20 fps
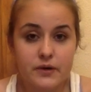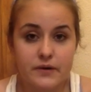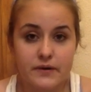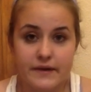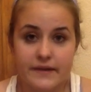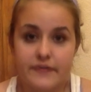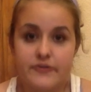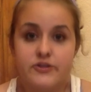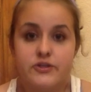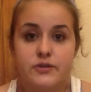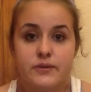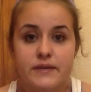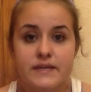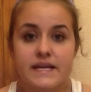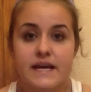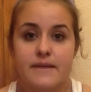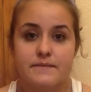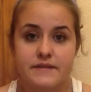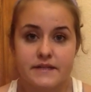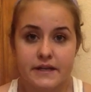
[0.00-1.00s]
There's three
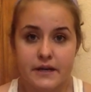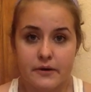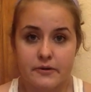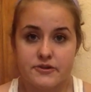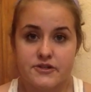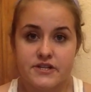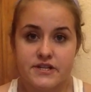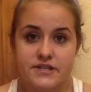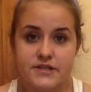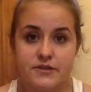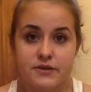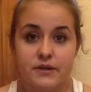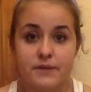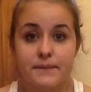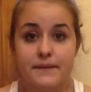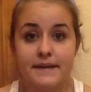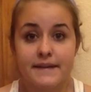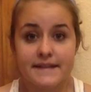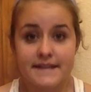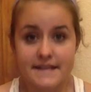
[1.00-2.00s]
types of coaches. You can
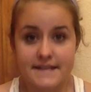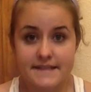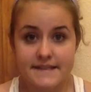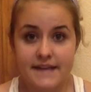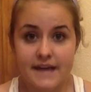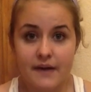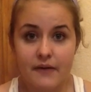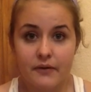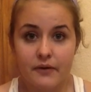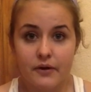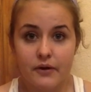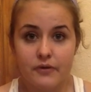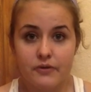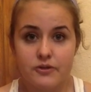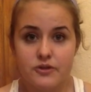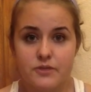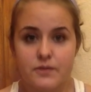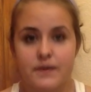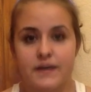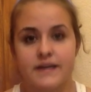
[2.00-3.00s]
be a discount
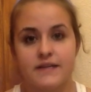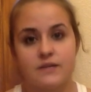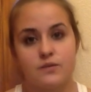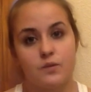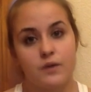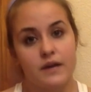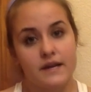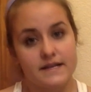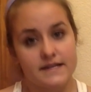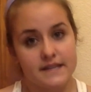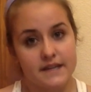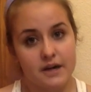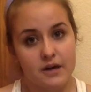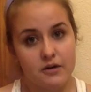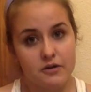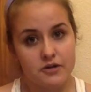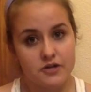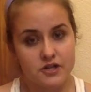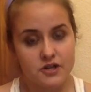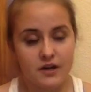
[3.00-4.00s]
coach because when, as a
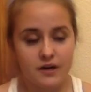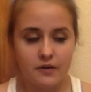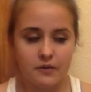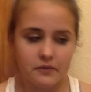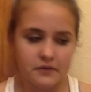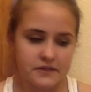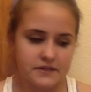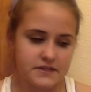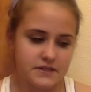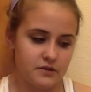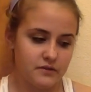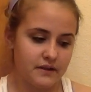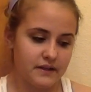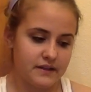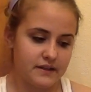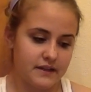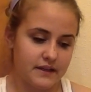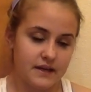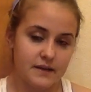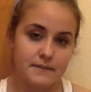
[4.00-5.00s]
coach, not only do you
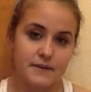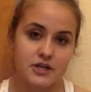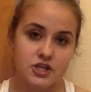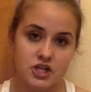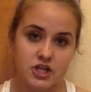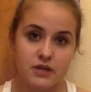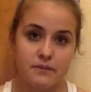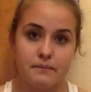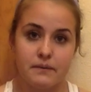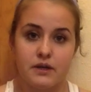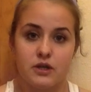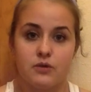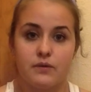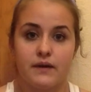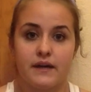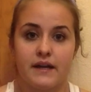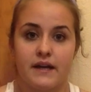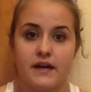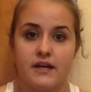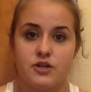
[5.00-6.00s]
get the commission, but you
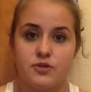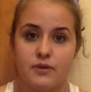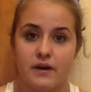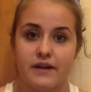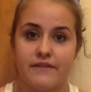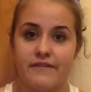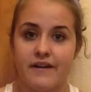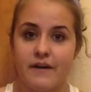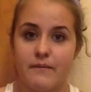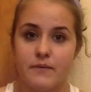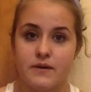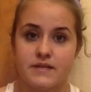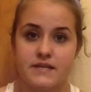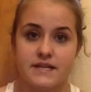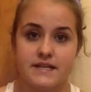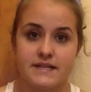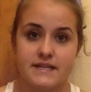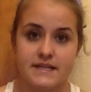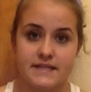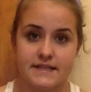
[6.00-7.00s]
get a
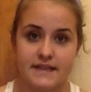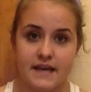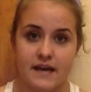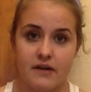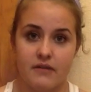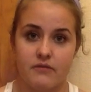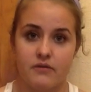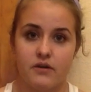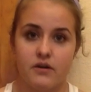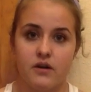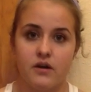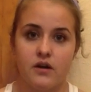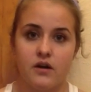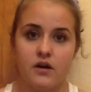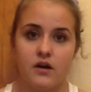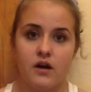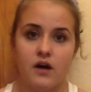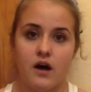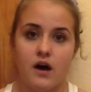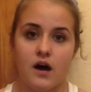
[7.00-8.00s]
25% discount
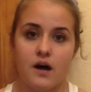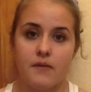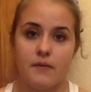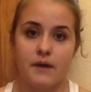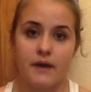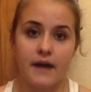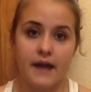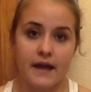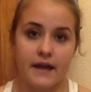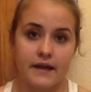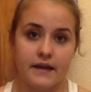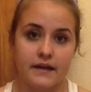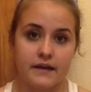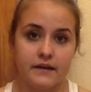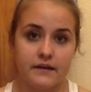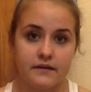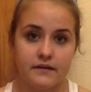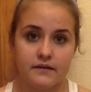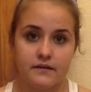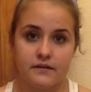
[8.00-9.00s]
on
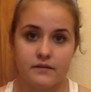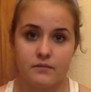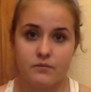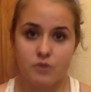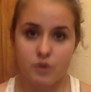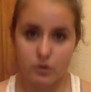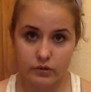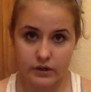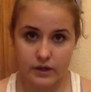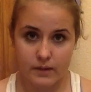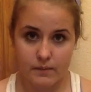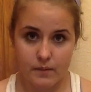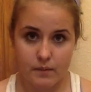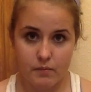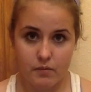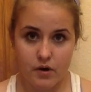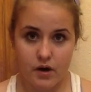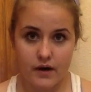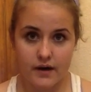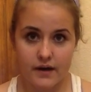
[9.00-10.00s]
any program or
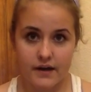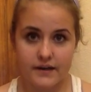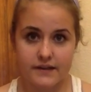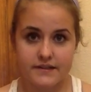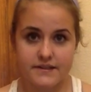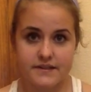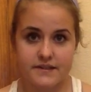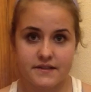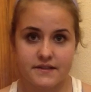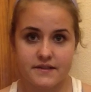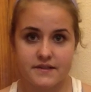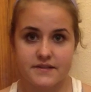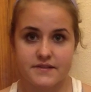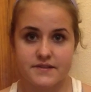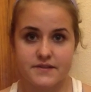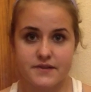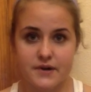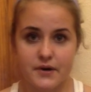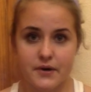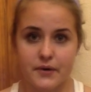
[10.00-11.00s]
product.
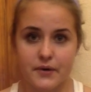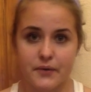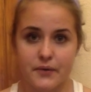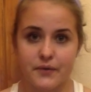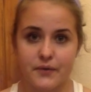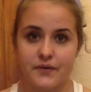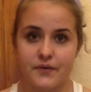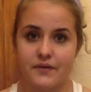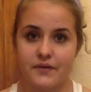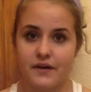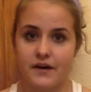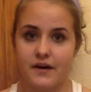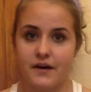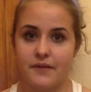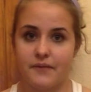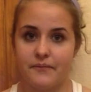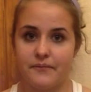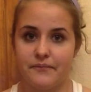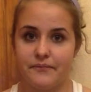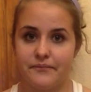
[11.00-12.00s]
So
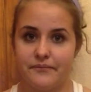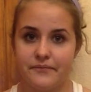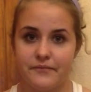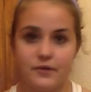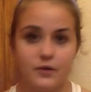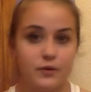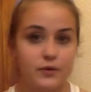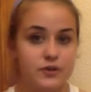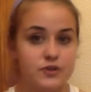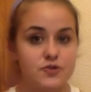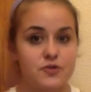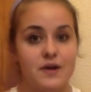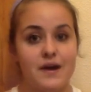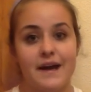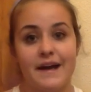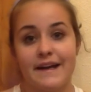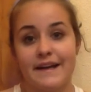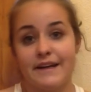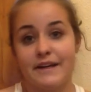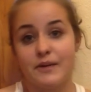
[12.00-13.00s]
you can try
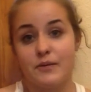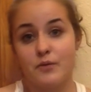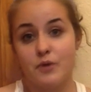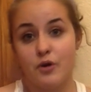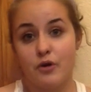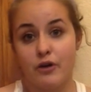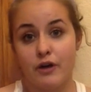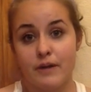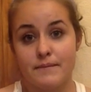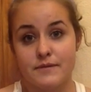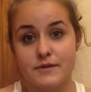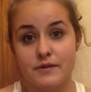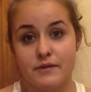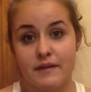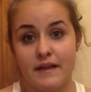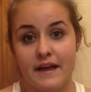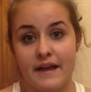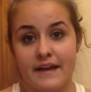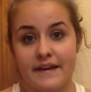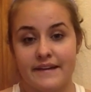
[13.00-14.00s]
any new programs you
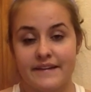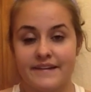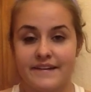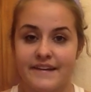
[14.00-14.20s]
like.